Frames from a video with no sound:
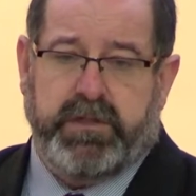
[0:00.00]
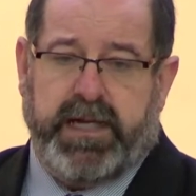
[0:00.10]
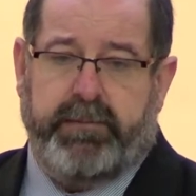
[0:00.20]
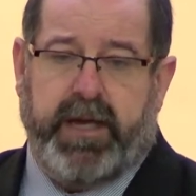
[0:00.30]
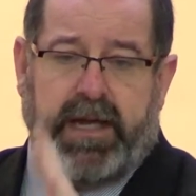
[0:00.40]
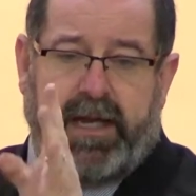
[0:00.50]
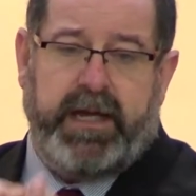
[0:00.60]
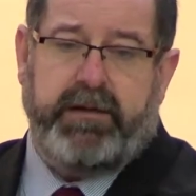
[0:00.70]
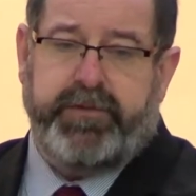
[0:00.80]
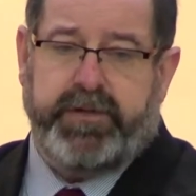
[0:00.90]
Am I
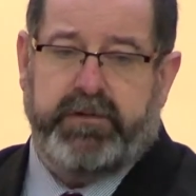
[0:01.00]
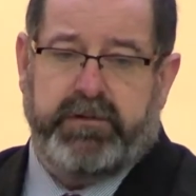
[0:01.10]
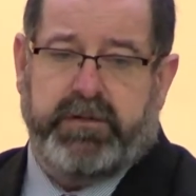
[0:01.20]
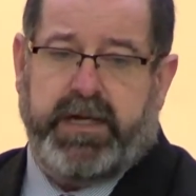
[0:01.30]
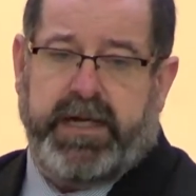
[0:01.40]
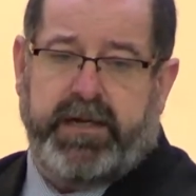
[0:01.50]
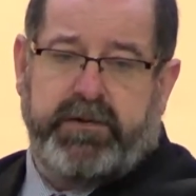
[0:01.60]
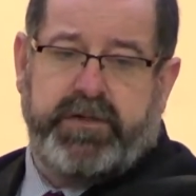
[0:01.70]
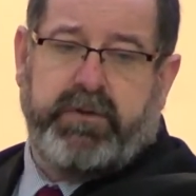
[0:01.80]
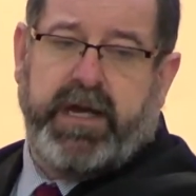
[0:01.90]
loved? And
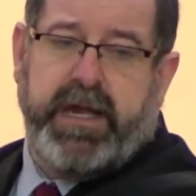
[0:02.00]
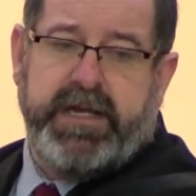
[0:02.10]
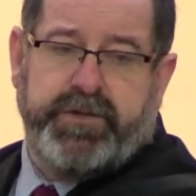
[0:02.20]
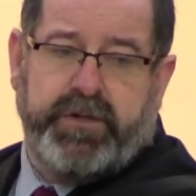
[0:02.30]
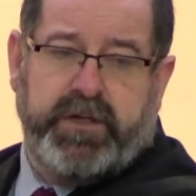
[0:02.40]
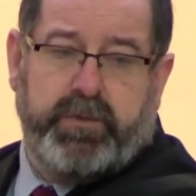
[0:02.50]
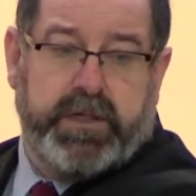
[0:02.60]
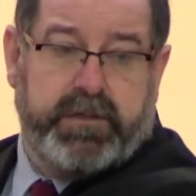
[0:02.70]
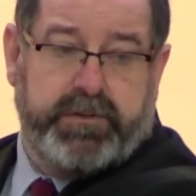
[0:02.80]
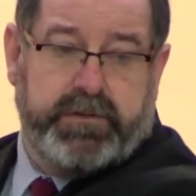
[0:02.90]
do I enjoy the
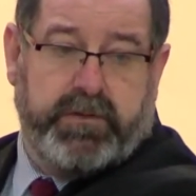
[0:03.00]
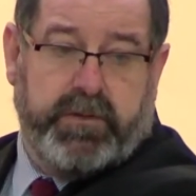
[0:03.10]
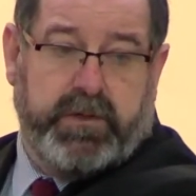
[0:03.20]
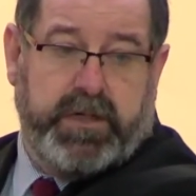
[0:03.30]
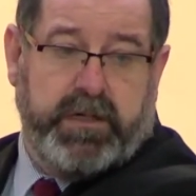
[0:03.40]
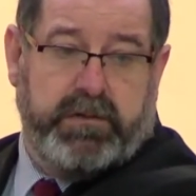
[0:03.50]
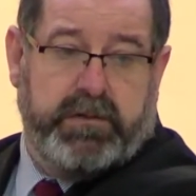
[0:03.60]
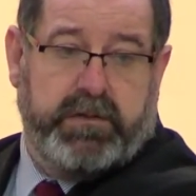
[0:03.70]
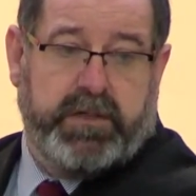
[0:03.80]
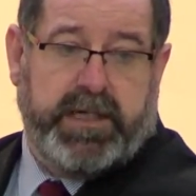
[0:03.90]
world? Or
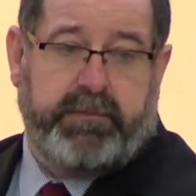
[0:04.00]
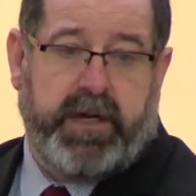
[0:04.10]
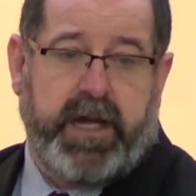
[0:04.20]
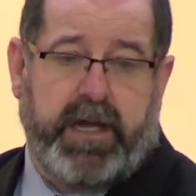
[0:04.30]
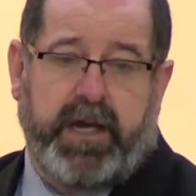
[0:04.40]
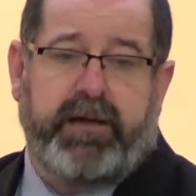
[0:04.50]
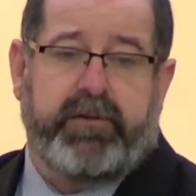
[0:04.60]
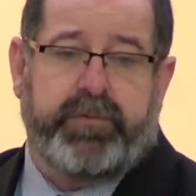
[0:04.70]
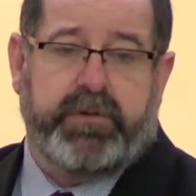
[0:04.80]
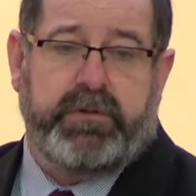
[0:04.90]
am I
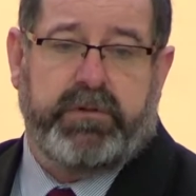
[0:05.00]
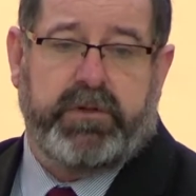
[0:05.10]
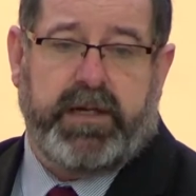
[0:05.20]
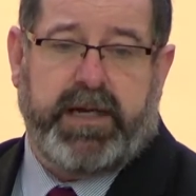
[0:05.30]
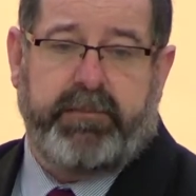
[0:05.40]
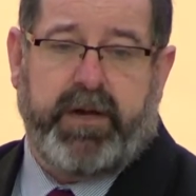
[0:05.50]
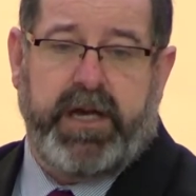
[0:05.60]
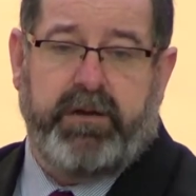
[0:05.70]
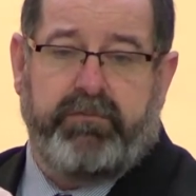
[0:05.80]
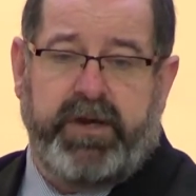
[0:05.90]
unlovable? Am I
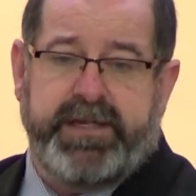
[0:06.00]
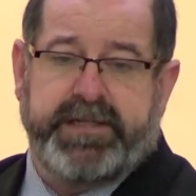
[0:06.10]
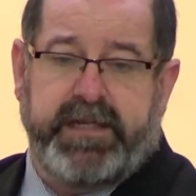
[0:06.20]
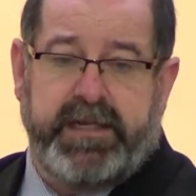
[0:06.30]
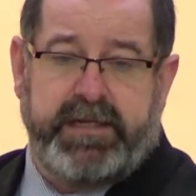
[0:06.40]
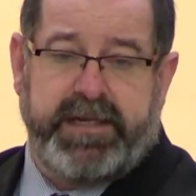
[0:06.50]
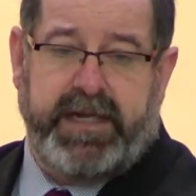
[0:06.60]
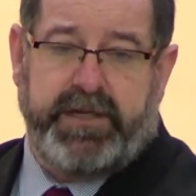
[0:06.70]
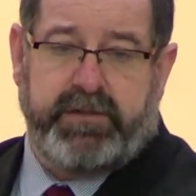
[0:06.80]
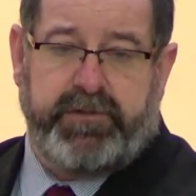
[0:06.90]
at risk and in
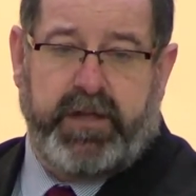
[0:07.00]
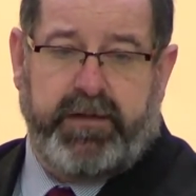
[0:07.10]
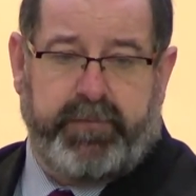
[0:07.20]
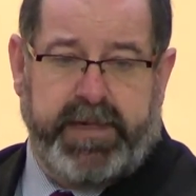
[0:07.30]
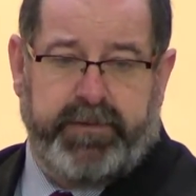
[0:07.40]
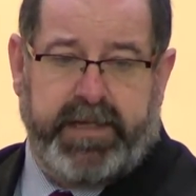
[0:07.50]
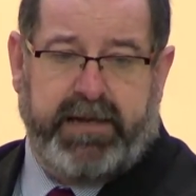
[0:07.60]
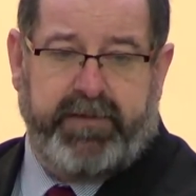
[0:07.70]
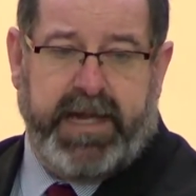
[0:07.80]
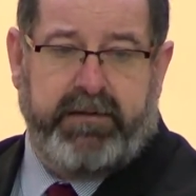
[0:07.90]
danger of the people that
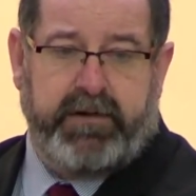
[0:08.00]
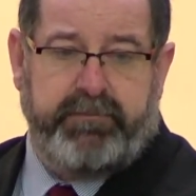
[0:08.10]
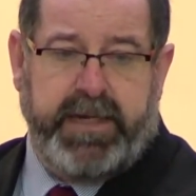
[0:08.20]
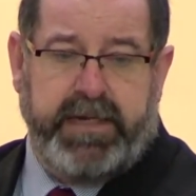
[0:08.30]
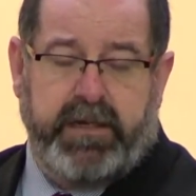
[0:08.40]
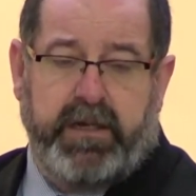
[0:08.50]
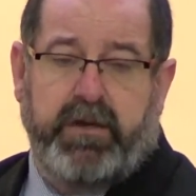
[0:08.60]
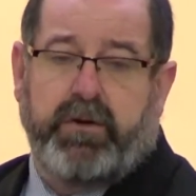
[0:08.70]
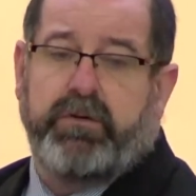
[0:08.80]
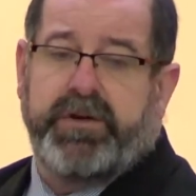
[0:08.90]
have care of me?
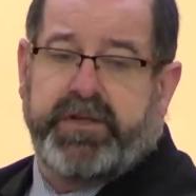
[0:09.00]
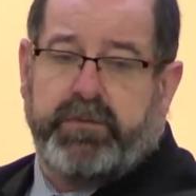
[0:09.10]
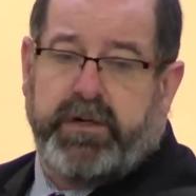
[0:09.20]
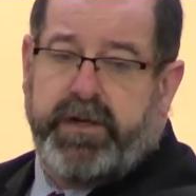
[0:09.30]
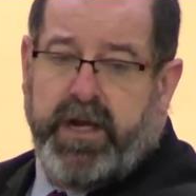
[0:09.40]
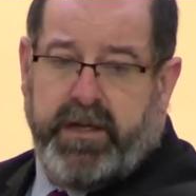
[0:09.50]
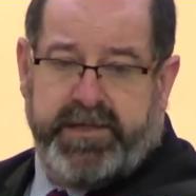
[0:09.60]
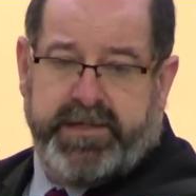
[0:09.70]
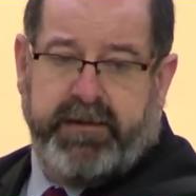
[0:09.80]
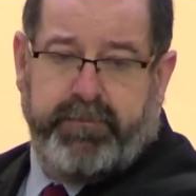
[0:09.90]
Or is the world an
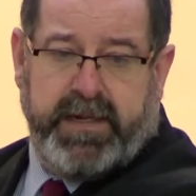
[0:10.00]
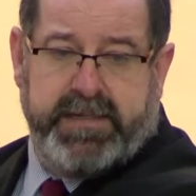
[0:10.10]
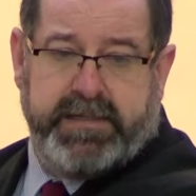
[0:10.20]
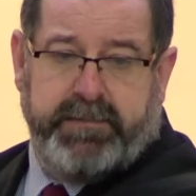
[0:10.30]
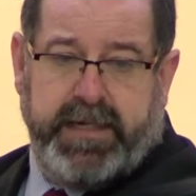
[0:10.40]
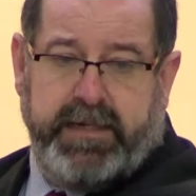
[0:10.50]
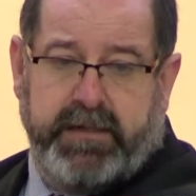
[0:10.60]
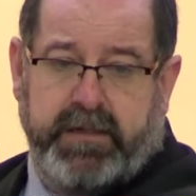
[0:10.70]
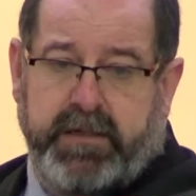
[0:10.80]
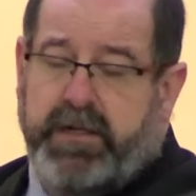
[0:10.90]
unsafe place to be?
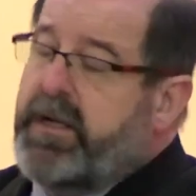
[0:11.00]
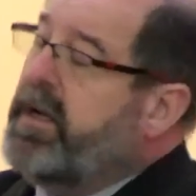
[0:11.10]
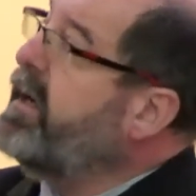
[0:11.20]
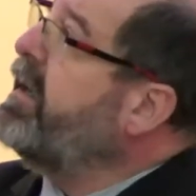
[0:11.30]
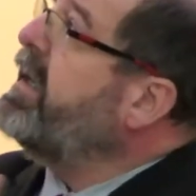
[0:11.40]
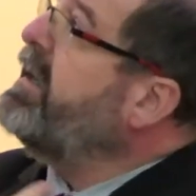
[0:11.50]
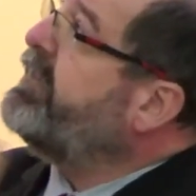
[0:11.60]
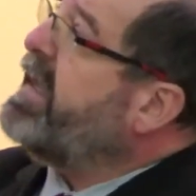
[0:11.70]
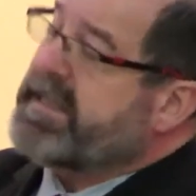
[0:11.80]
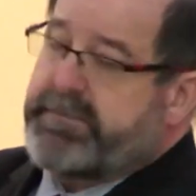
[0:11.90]
If
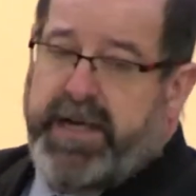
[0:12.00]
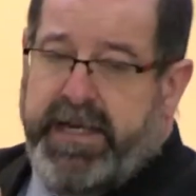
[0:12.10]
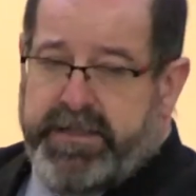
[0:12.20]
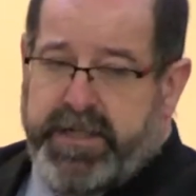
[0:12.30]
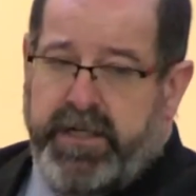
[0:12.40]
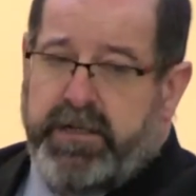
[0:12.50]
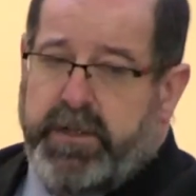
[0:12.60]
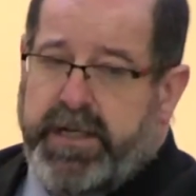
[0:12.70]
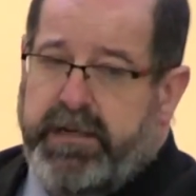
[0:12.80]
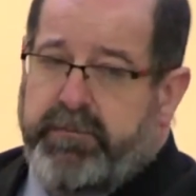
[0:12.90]
that's my internal working